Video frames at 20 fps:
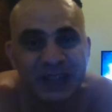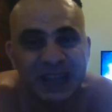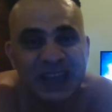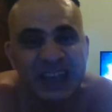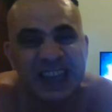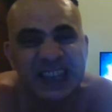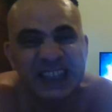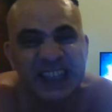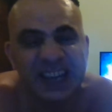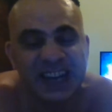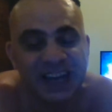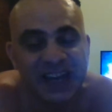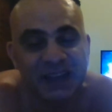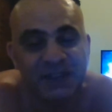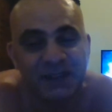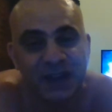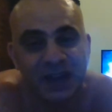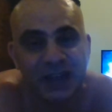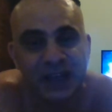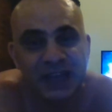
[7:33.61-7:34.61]
Is it
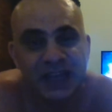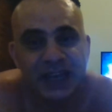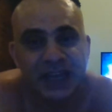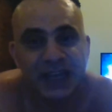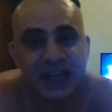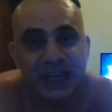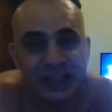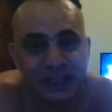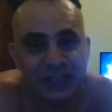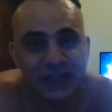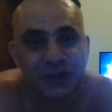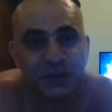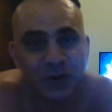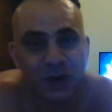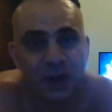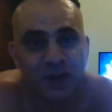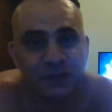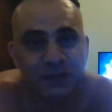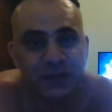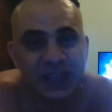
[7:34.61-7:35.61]
clever? Is it
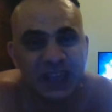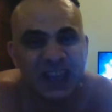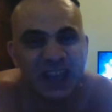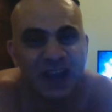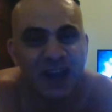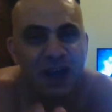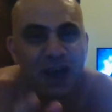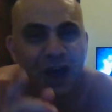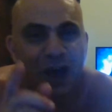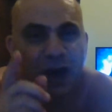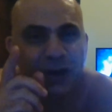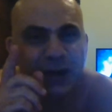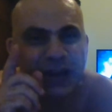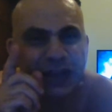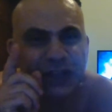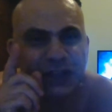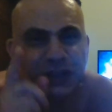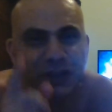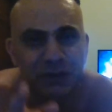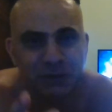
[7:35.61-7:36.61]
crafty? I'll
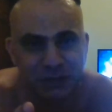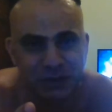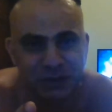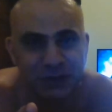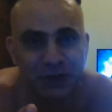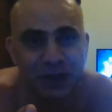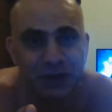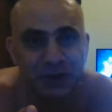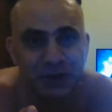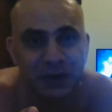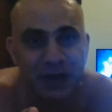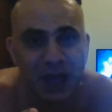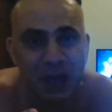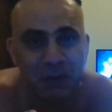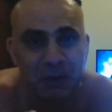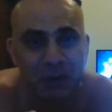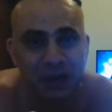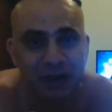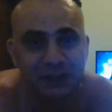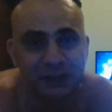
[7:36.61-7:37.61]
let you decide on that
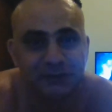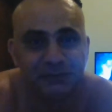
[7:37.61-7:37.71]
one.